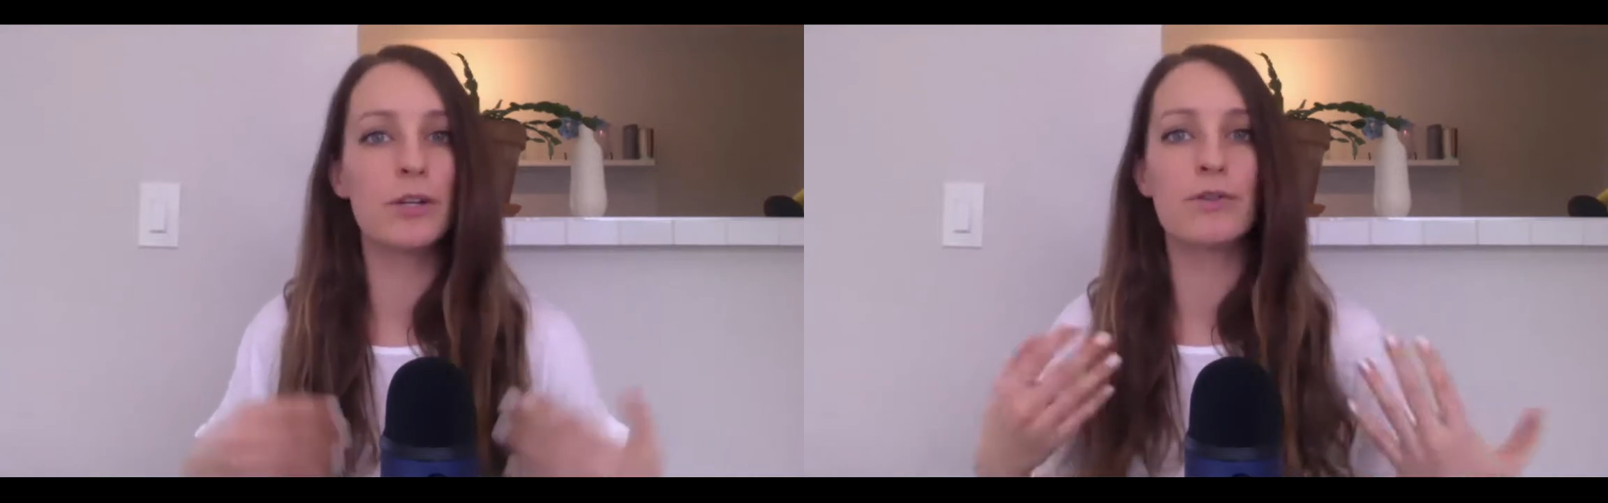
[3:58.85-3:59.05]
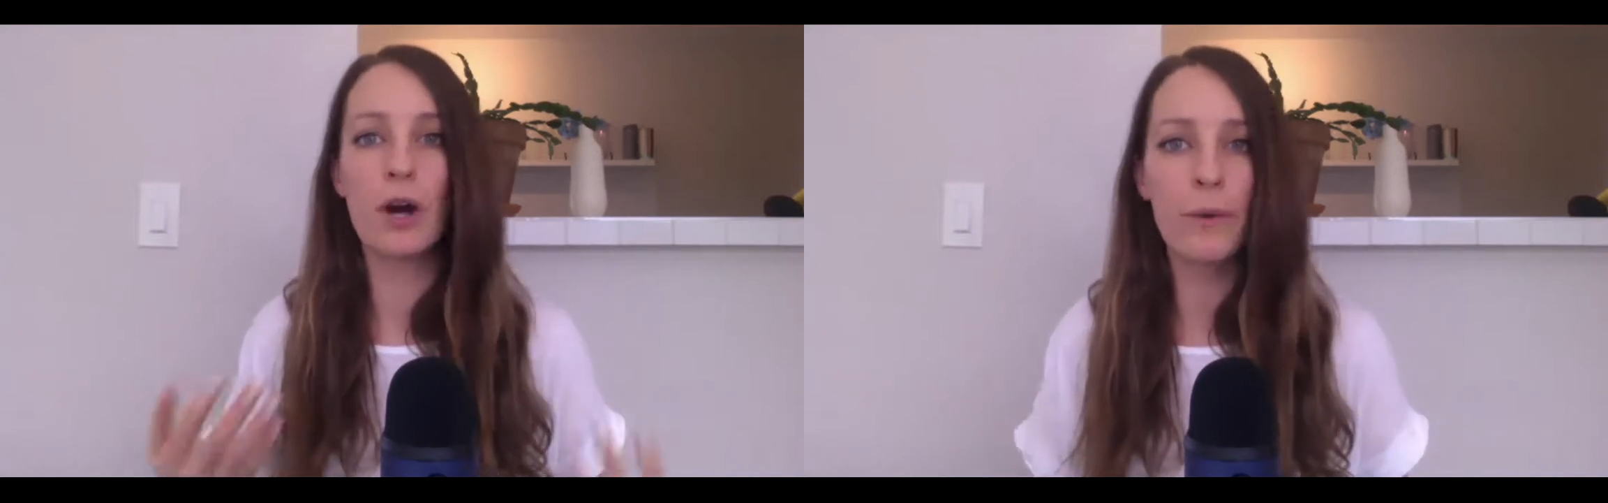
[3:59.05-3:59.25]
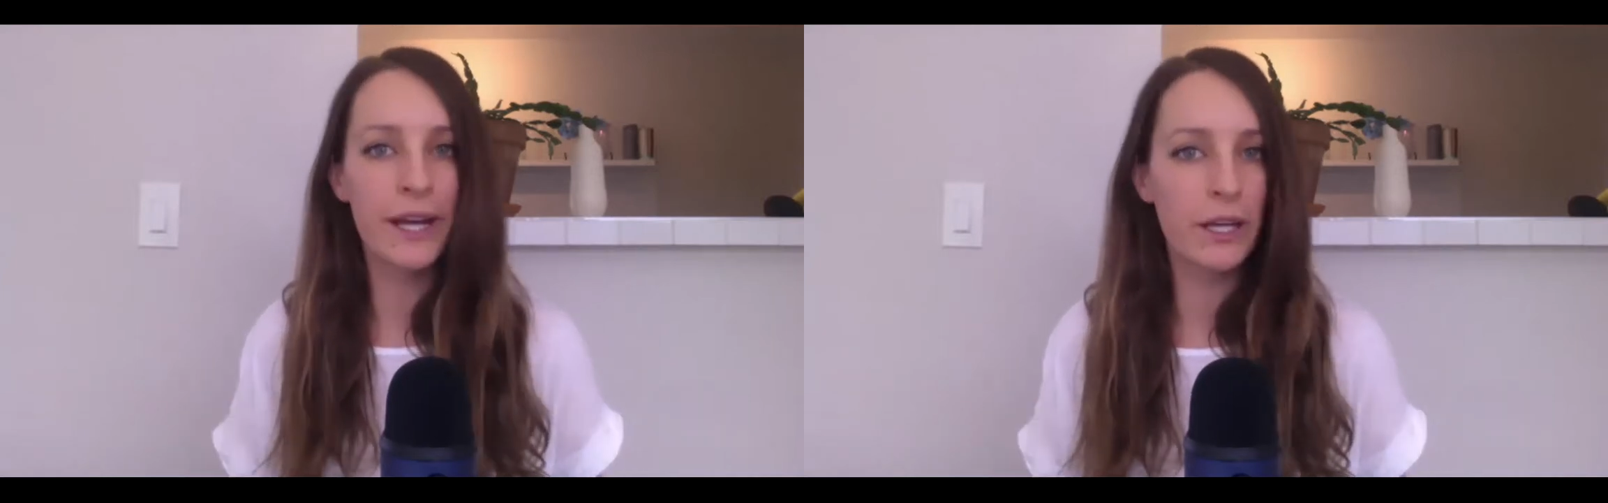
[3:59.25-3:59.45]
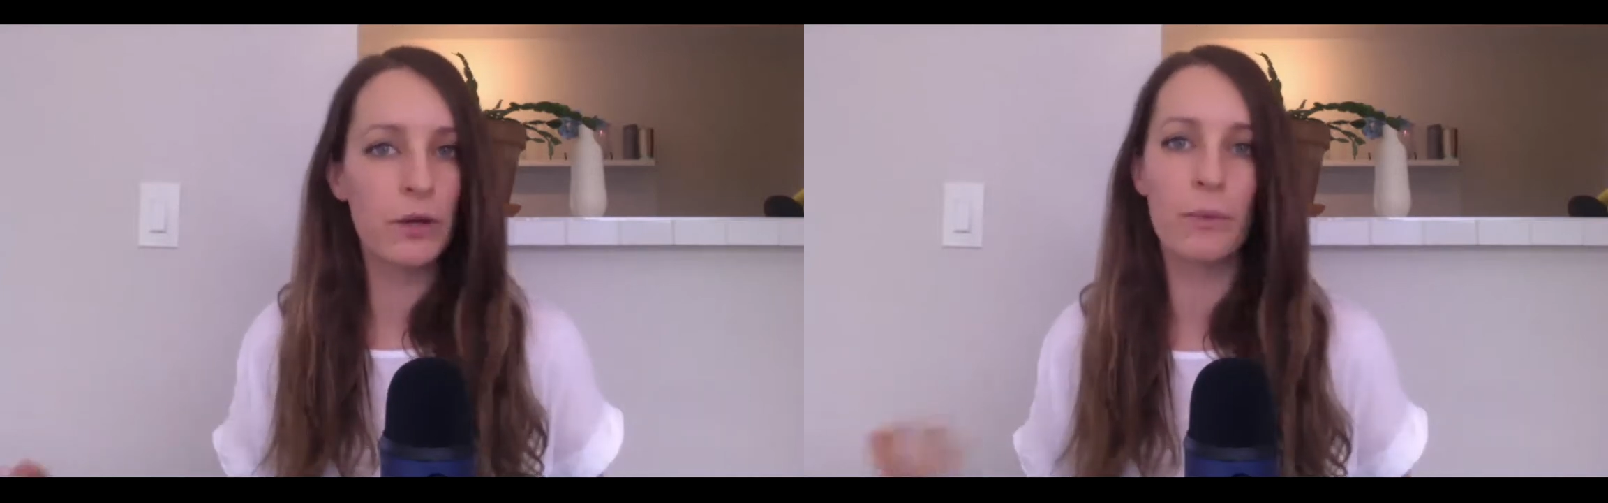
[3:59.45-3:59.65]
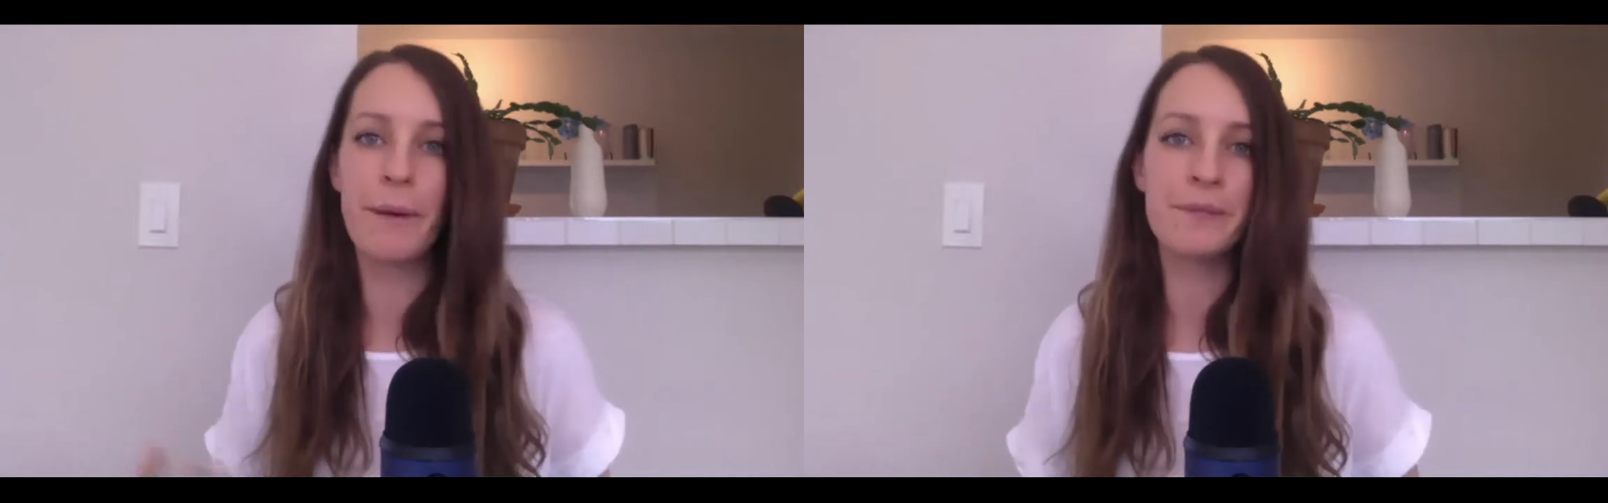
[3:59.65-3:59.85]
growing your
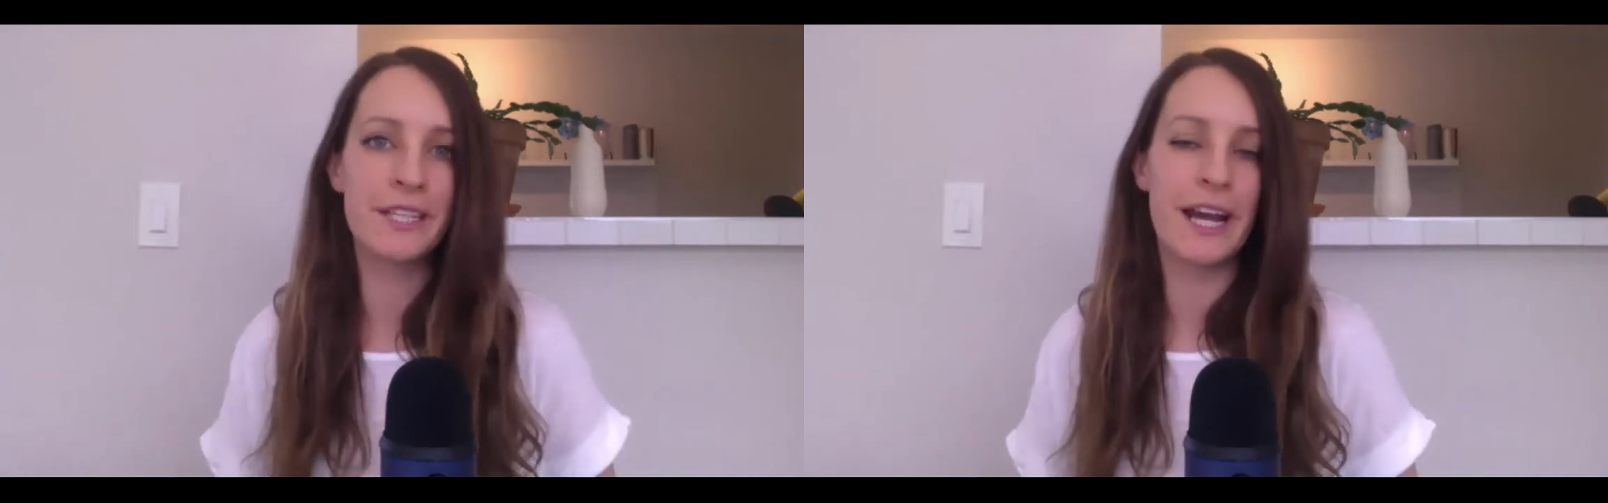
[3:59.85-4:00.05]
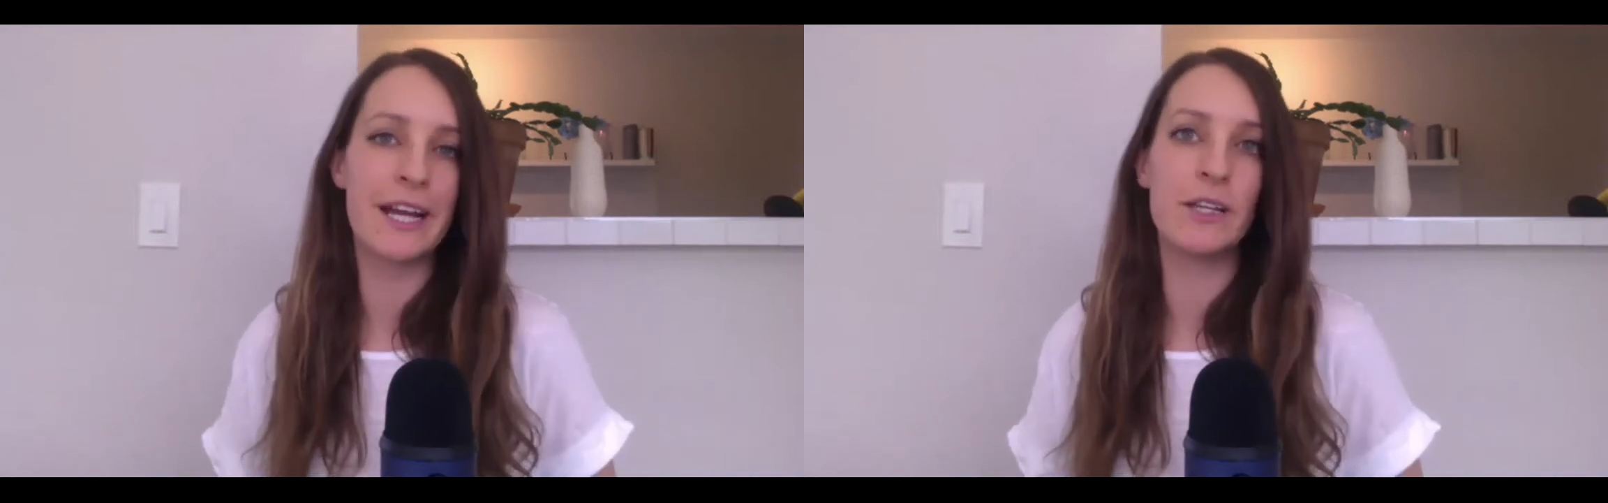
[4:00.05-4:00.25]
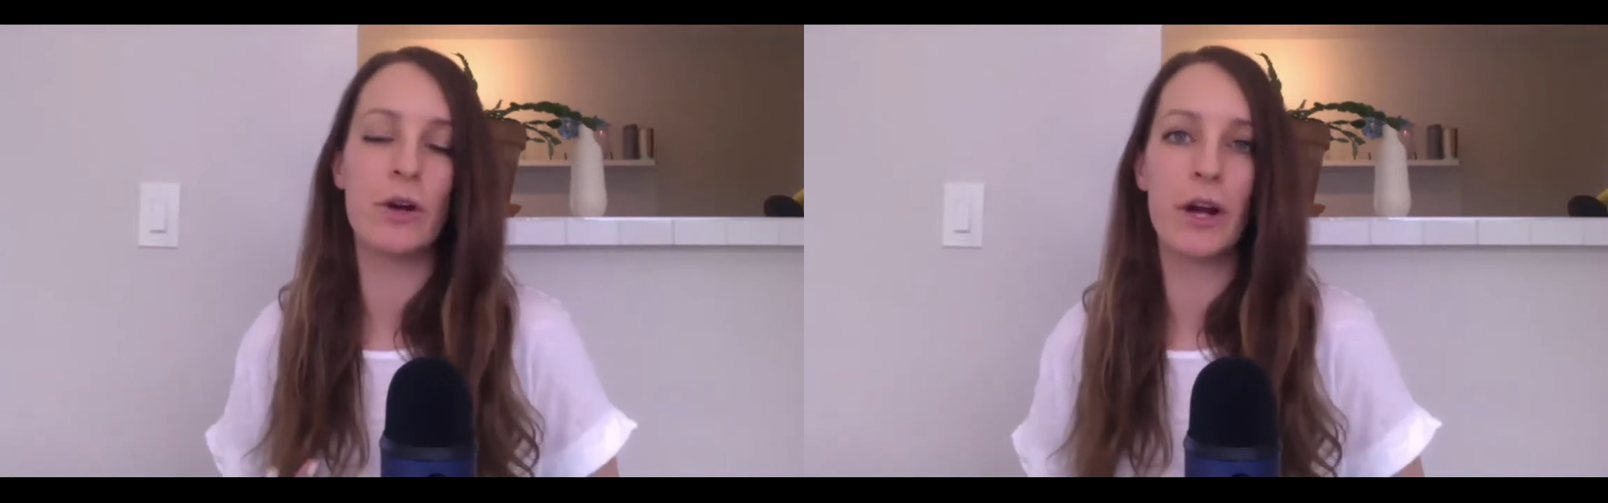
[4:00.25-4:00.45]
website and your